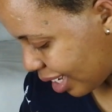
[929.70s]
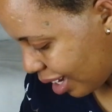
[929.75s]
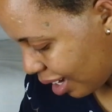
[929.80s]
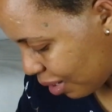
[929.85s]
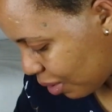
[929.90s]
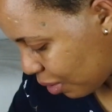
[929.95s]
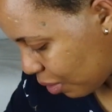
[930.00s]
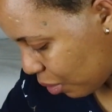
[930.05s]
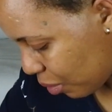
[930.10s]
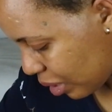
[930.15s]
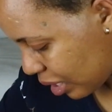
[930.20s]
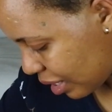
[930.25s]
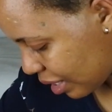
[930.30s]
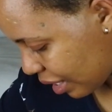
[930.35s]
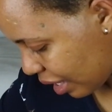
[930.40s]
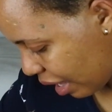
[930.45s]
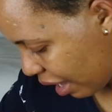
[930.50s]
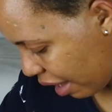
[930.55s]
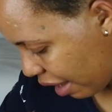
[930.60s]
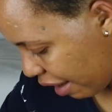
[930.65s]
I don't
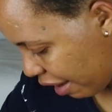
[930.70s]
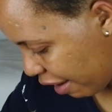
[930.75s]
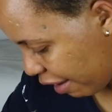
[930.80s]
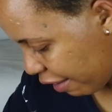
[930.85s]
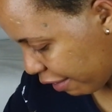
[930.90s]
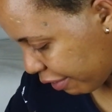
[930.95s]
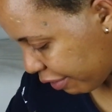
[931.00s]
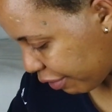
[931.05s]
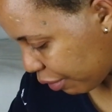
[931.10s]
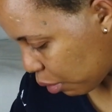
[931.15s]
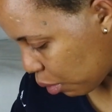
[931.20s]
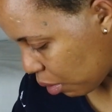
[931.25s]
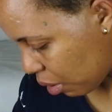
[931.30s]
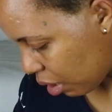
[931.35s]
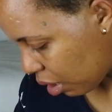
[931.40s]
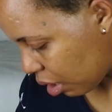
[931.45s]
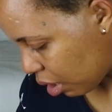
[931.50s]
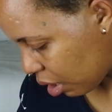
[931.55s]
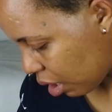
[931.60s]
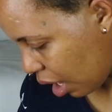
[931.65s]
always care
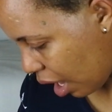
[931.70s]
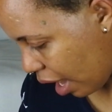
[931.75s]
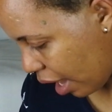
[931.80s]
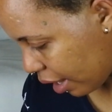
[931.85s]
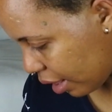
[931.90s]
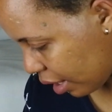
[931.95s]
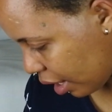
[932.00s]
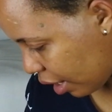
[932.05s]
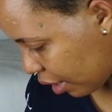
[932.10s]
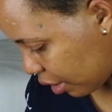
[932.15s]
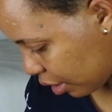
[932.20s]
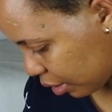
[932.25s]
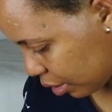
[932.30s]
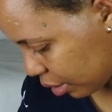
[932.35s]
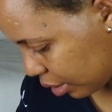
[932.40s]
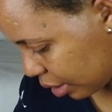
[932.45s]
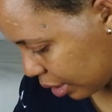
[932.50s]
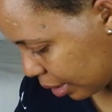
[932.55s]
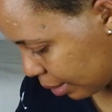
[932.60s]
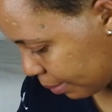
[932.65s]
for
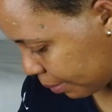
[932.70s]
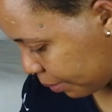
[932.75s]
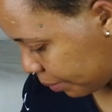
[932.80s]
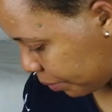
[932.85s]
highlighters.